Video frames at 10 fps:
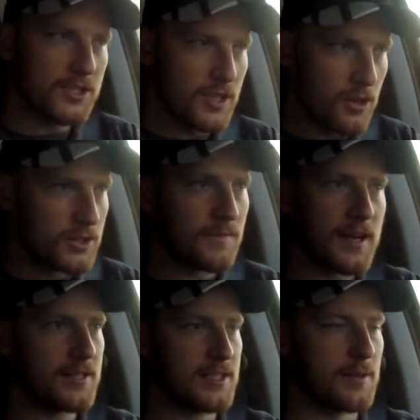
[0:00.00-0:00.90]
You know, it's
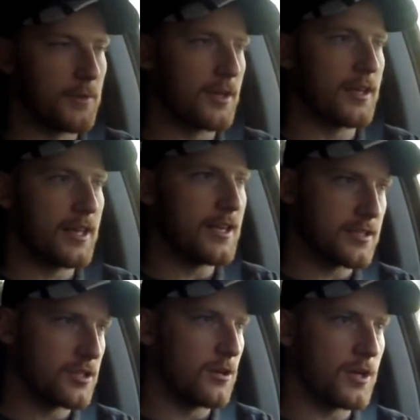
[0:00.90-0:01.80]
very similar to
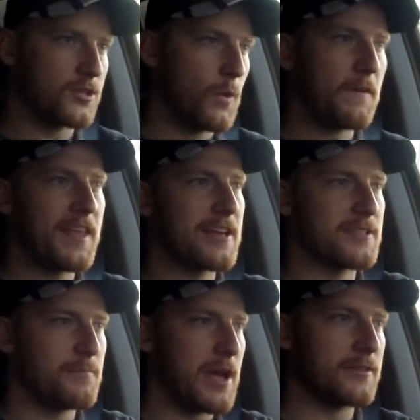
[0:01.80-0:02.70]
this. So at
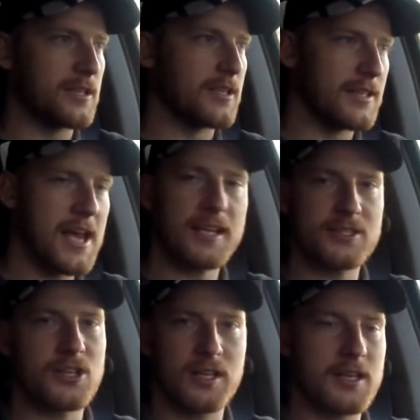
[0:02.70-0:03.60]
12,000 pounds on the deck,
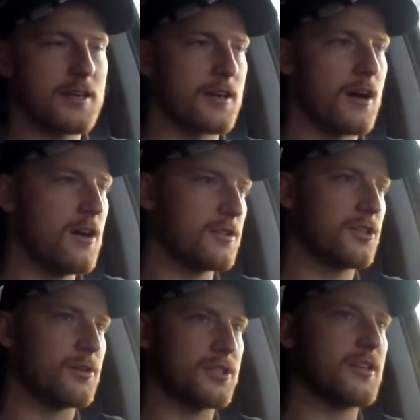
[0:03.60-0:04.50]
that's all I needed to haul.
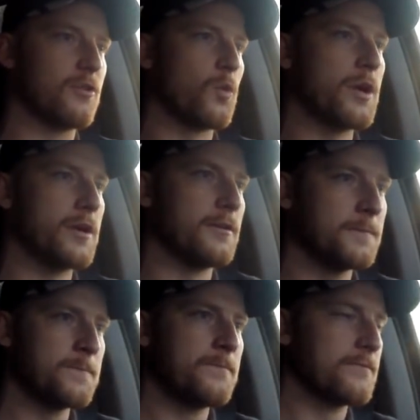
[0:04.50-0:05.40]
So a single wheel
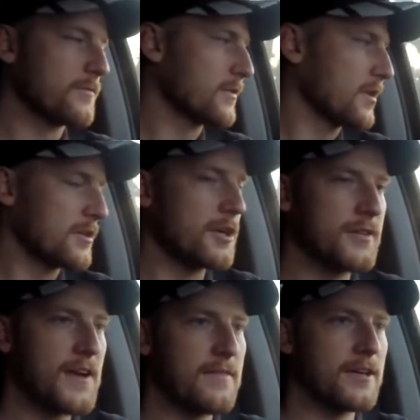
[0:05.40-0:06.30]

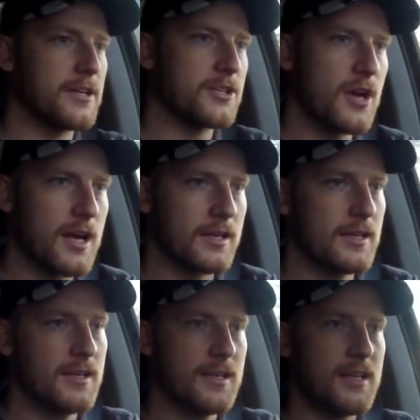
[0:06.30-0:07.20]
3,500 truck,
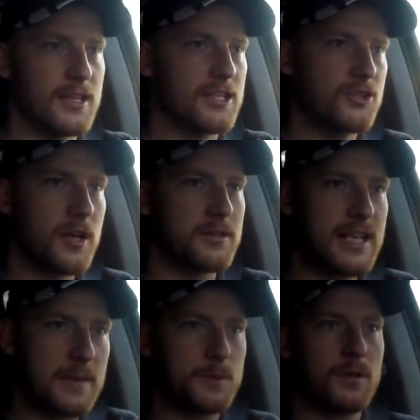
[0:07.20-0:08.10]
this truck is
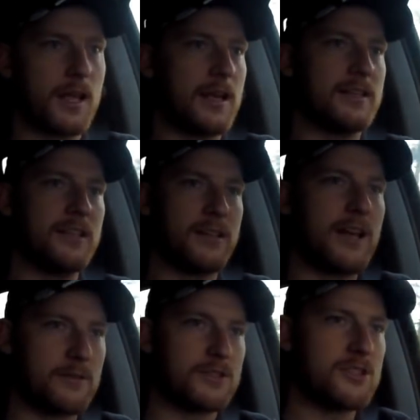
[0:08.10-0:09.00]
absolutely ideal. And
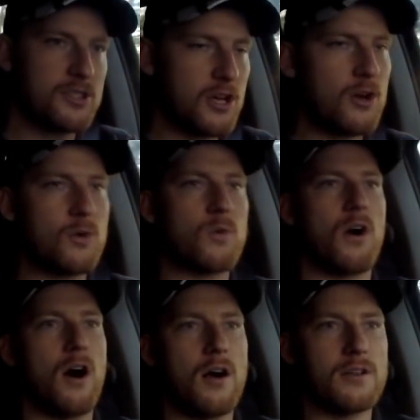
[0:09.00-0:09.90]
I was so
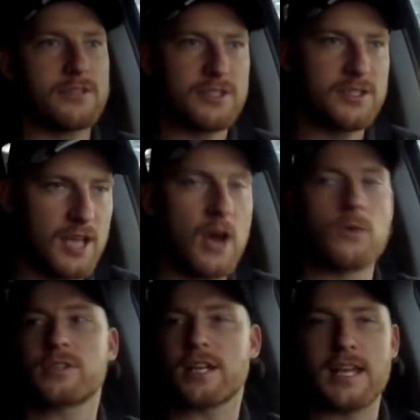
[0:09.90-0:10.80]

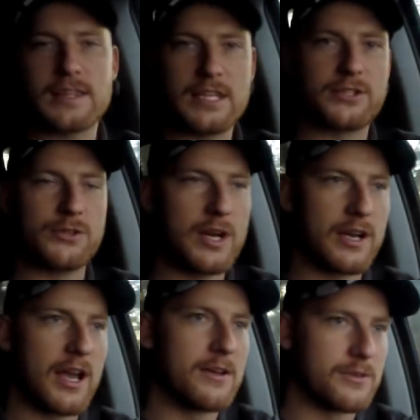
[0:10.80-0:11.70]
stoked to get this
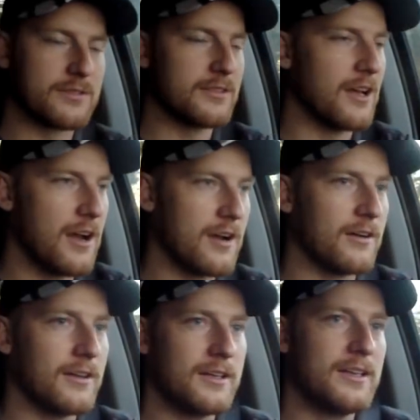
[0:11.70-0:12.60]
truck. I was, oh,
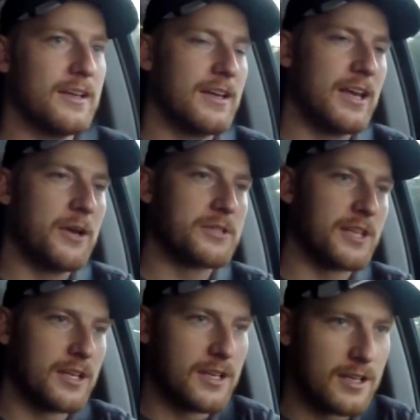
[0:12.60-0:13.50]
it was
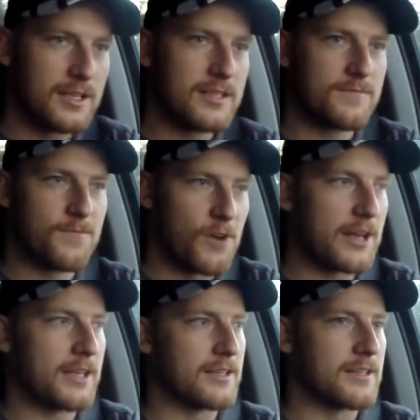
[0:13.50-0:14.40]
a good
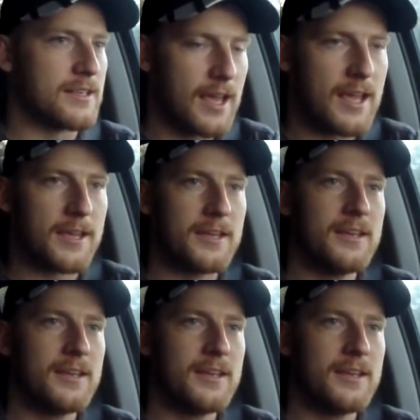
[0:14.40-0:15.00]
freaking day.